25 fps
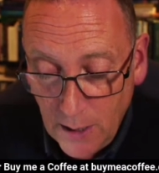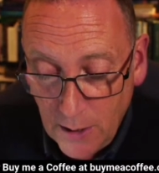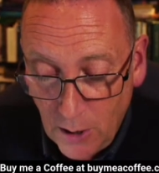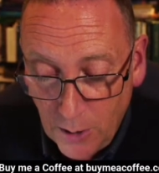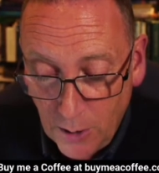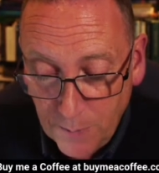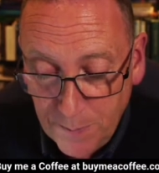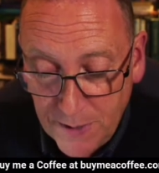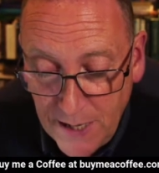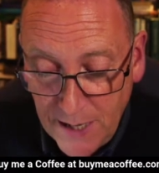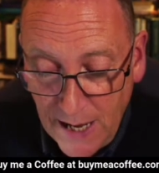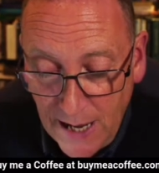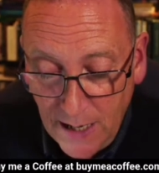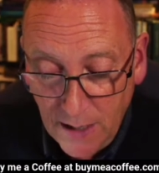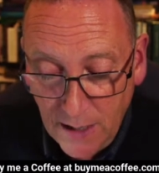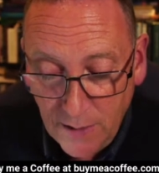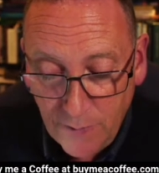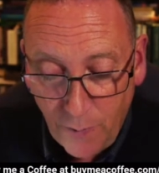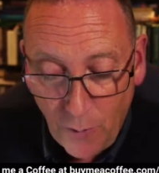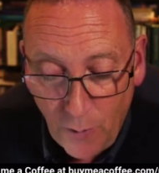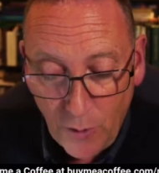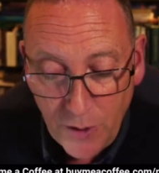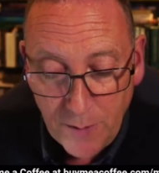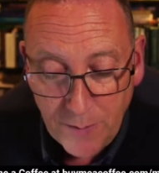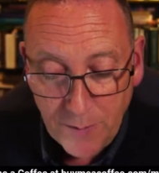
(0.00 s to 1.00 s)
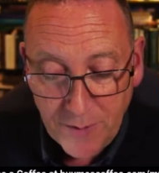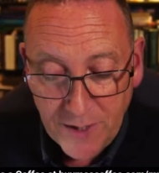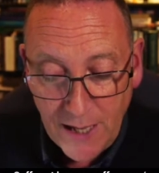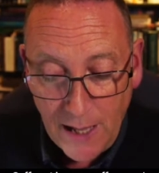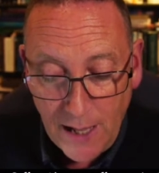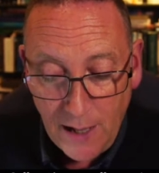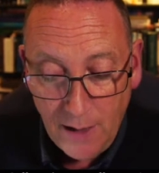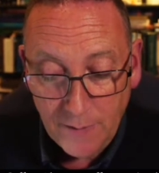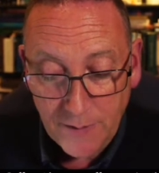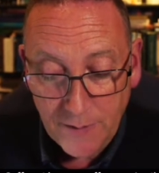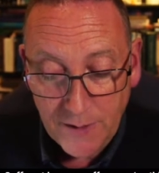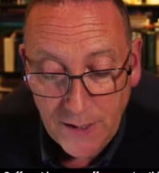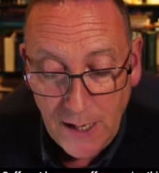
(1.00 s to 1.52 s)
obtained for
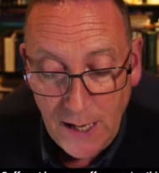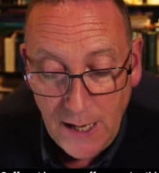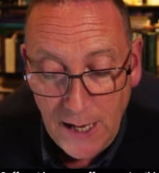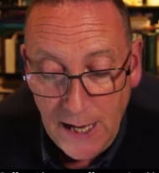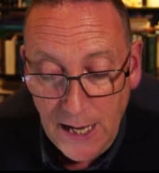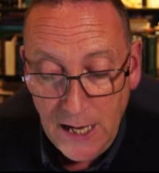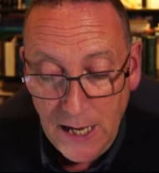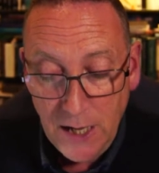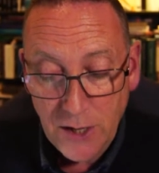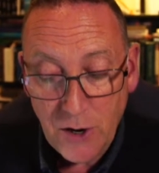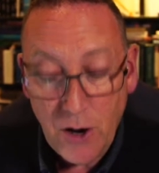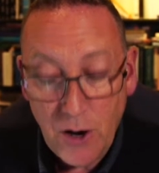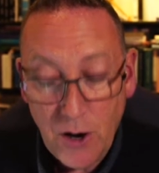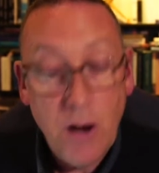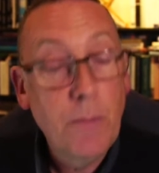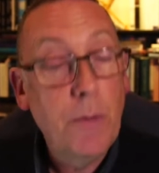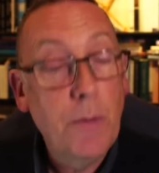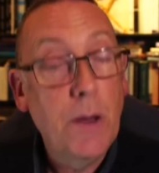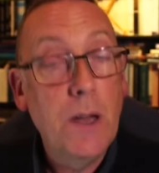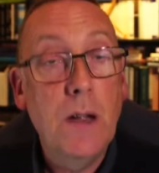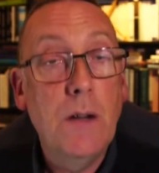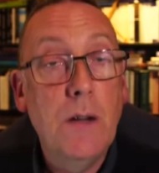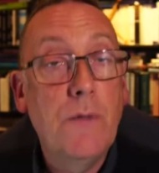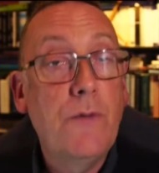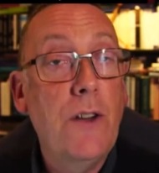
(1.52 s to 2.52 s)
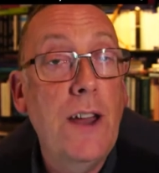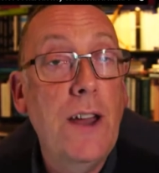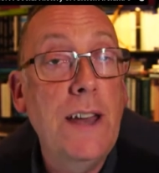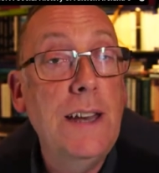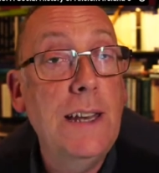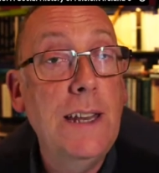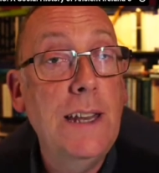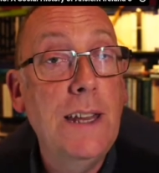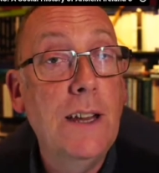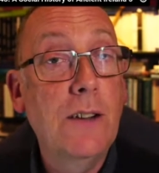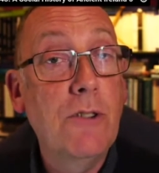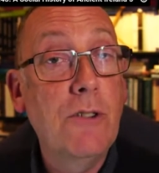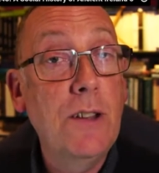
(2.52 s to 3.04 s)
themselves, either by a
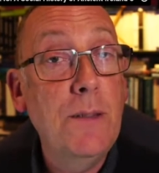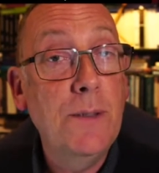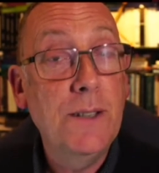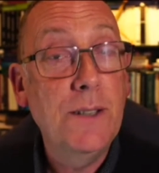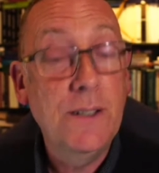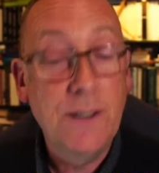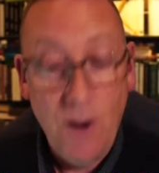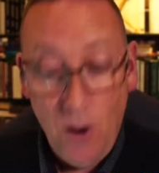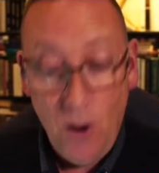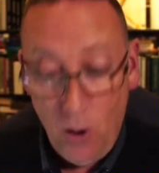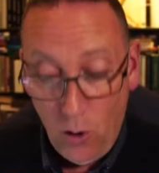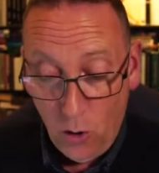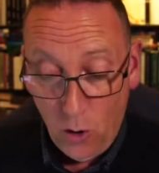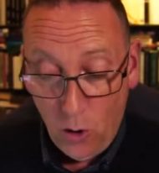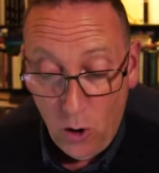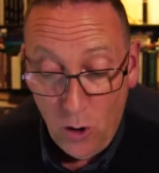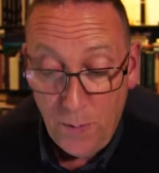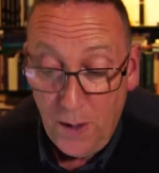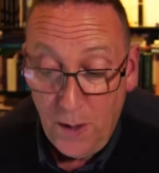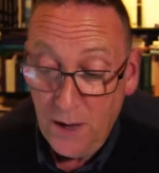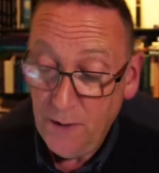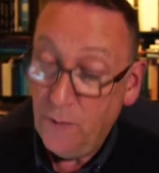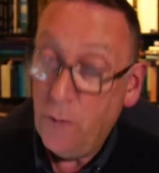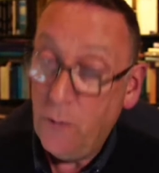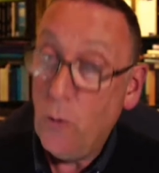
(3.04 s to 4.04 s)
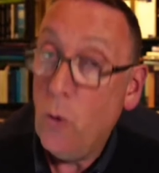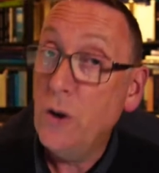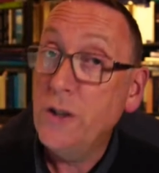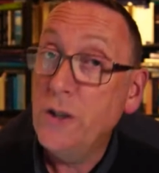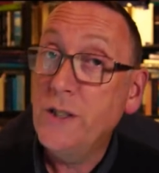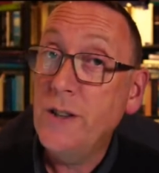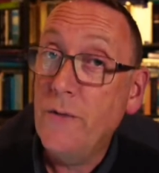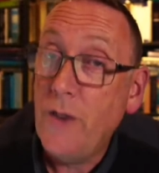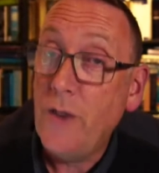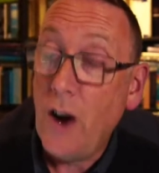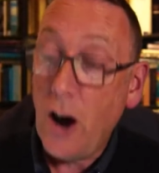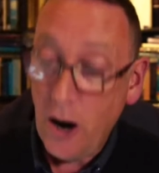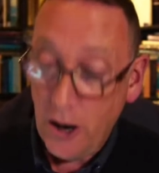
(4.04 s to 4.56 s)
friendly agreement or by
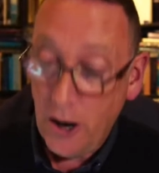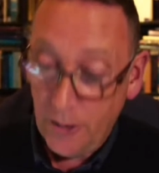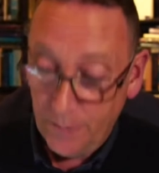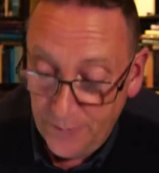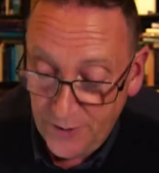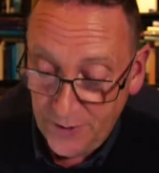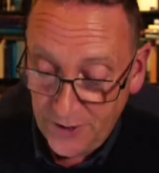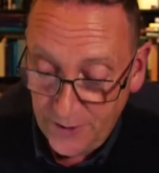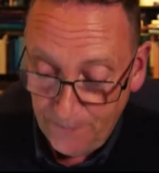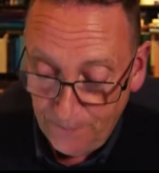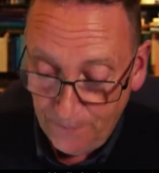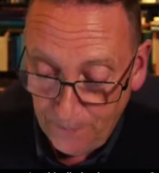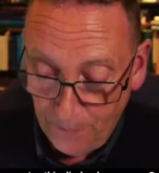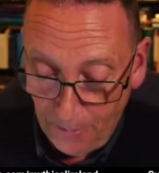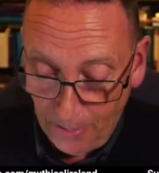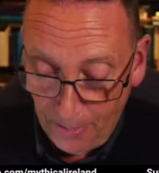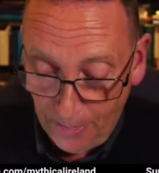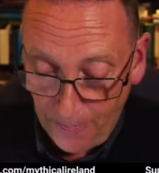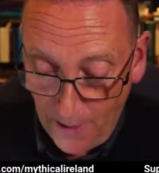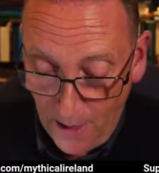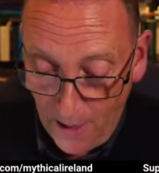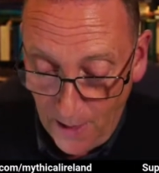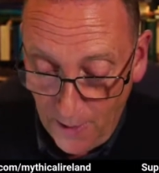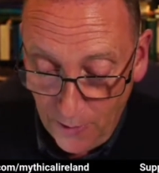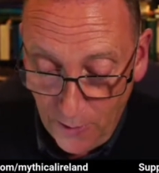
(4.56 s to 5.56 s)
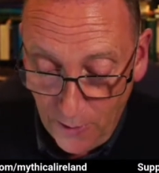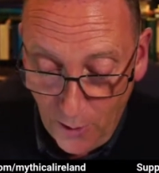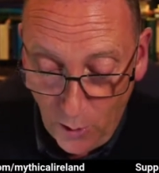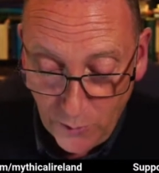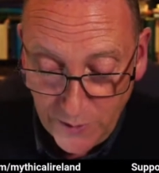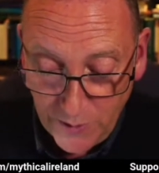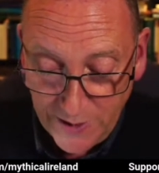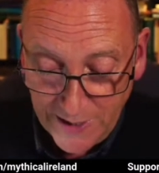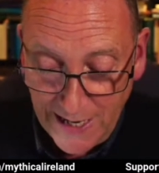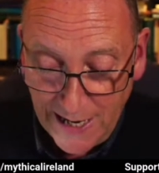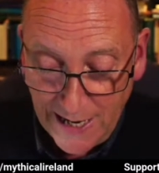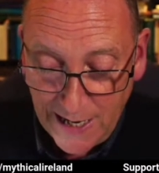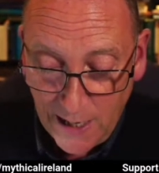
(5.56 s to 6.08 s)
force of arms,
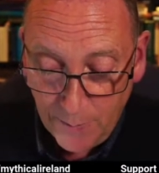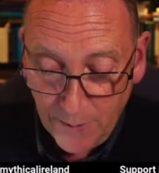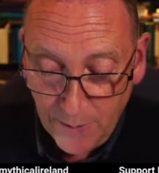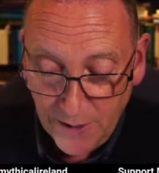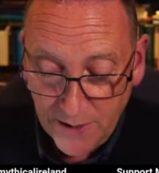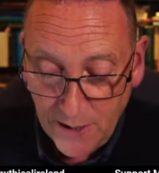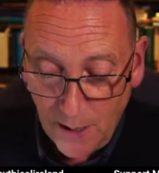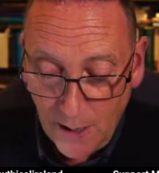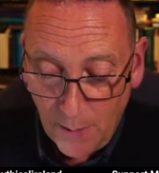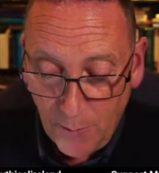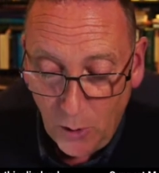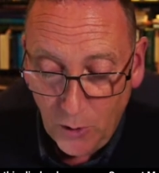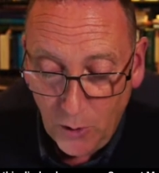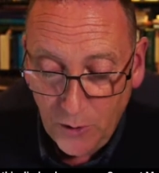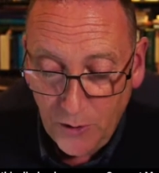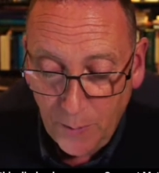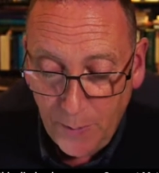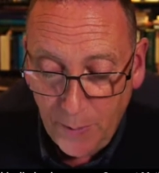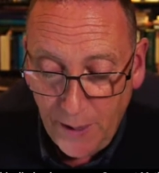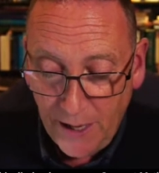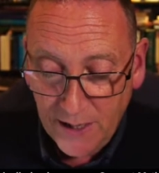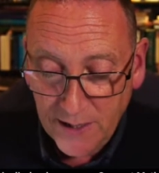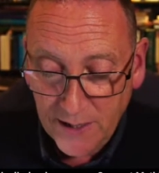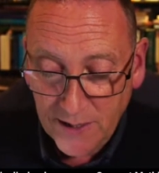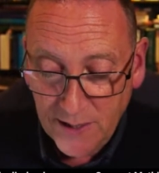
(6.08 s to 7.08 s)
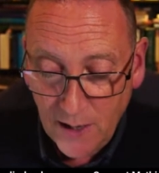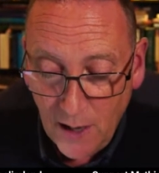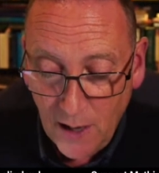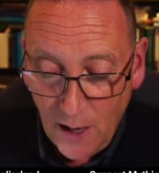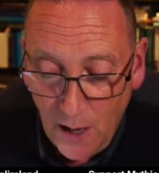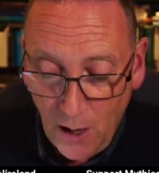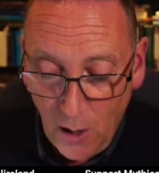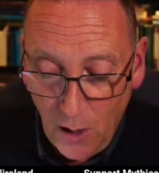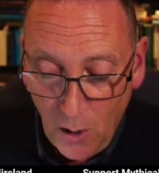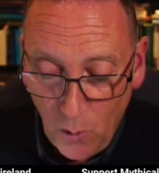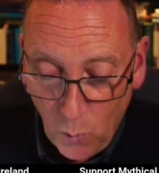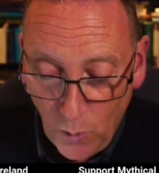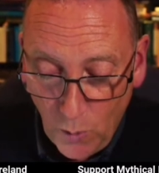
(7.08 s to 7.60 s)
those settlements among the Picts
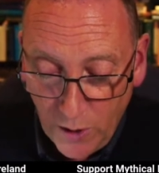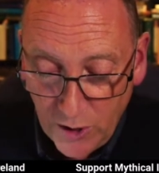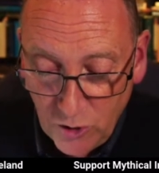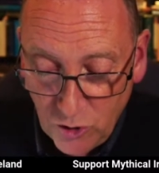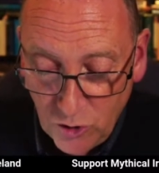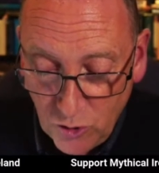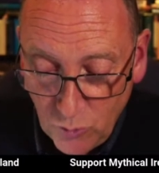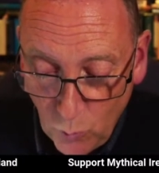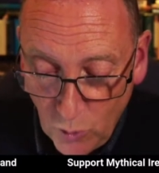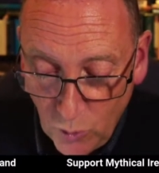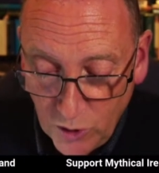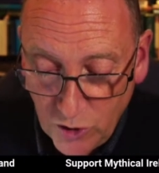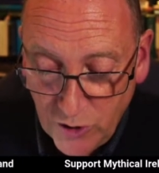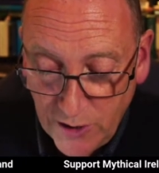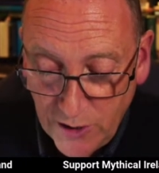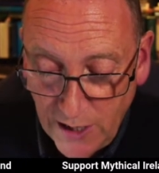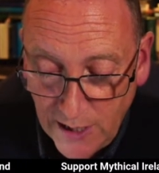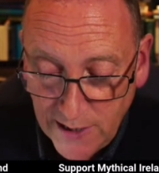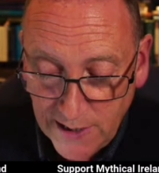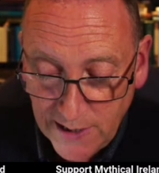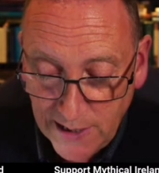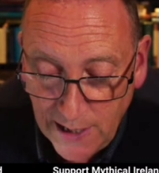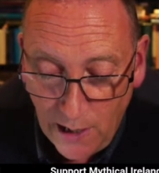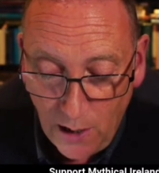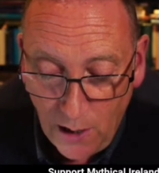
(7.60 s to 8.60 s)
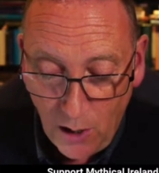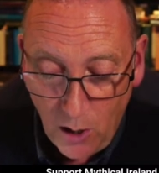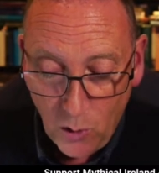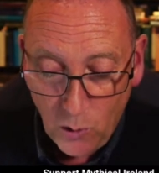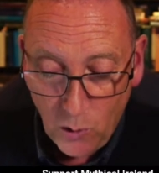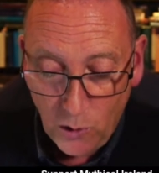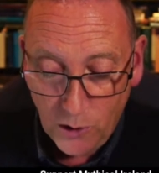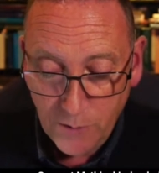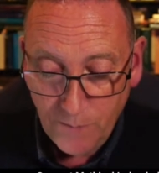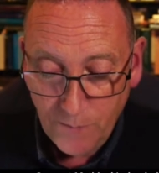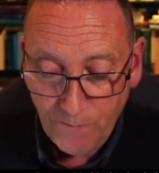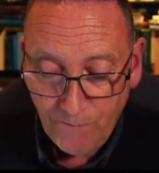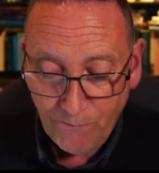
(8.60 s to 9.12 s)
which, which they still
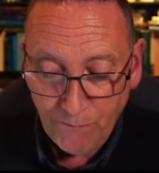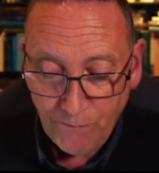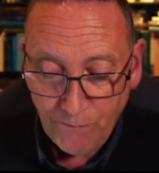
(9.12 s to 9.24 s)
hold.